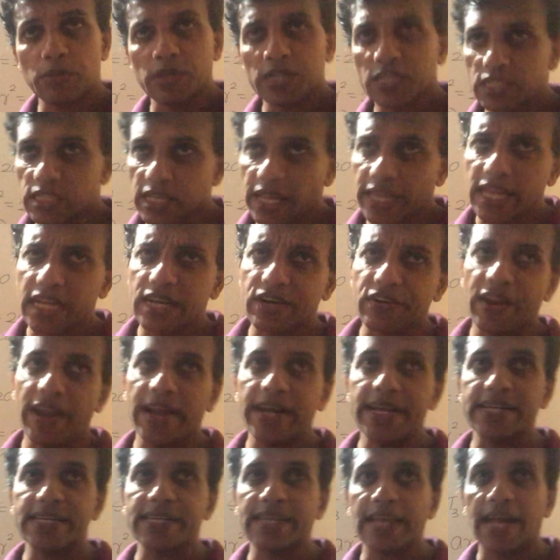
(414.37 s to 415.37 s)
which is like a
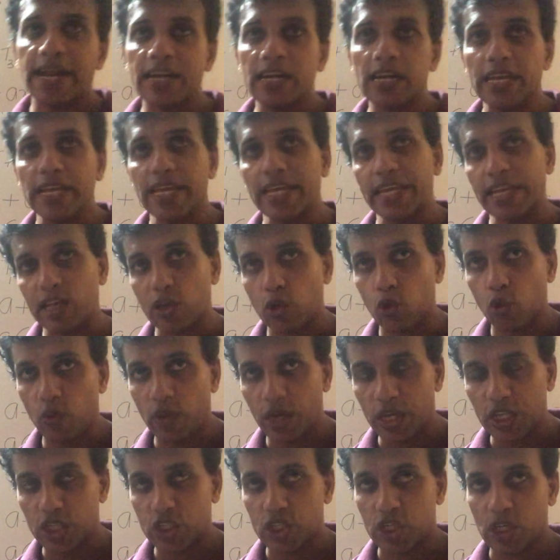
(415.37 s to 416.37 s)
grade 10
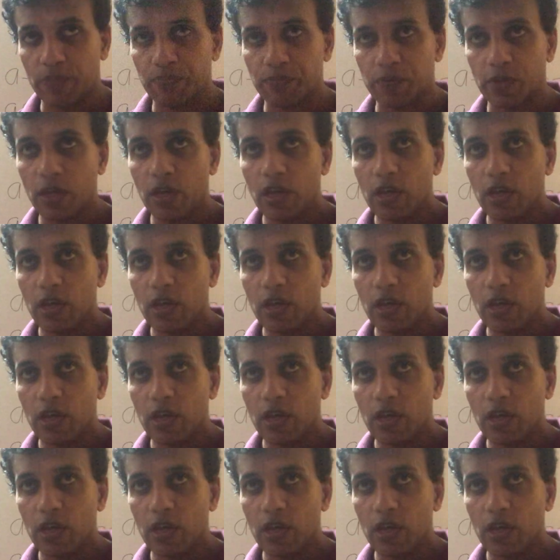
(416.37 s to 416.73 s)
equation.